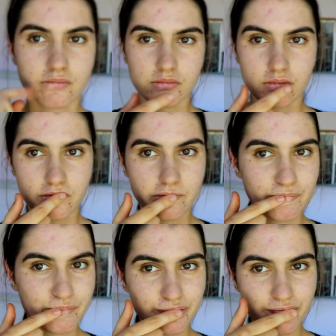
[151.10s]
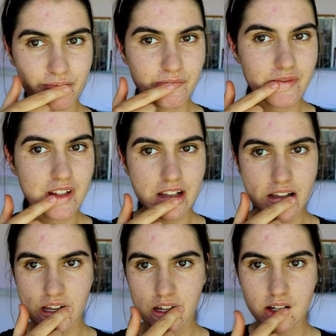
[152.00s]
kind of just help
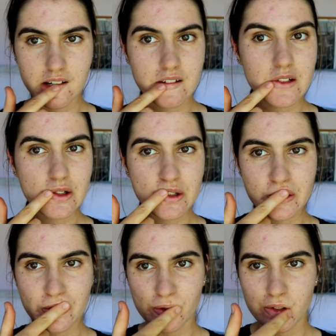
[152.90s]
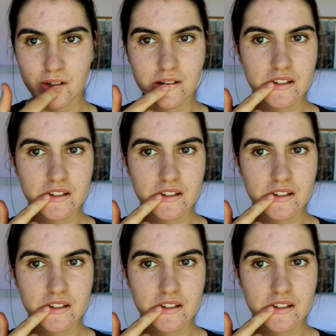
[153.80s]
moisturize my lips because I won't be going